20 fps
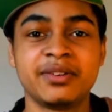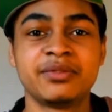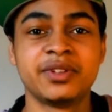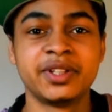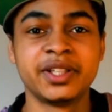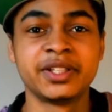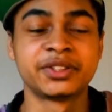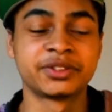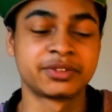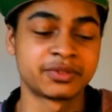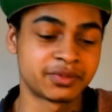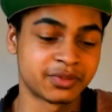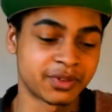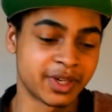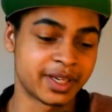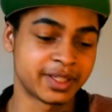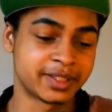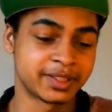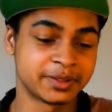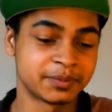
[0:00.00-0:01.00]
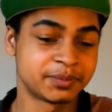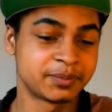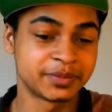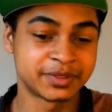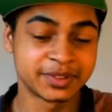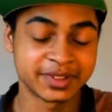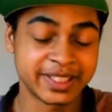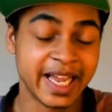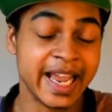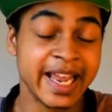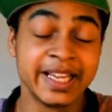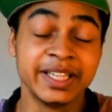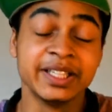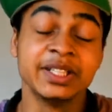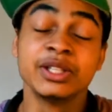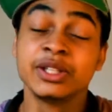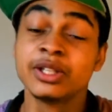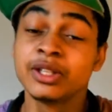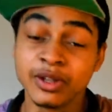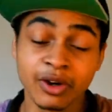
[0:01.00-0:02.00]
for this, right? It's taking
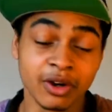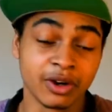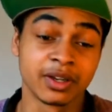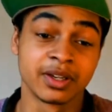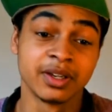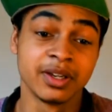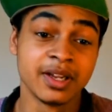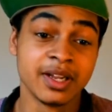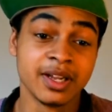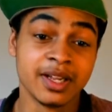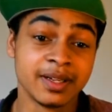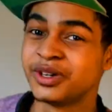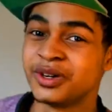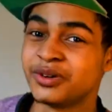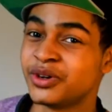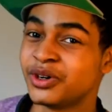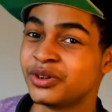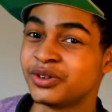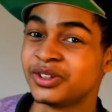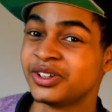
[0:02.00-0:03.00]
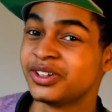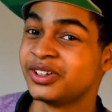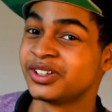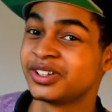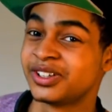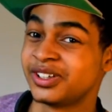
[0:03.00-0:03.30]
long. It won't look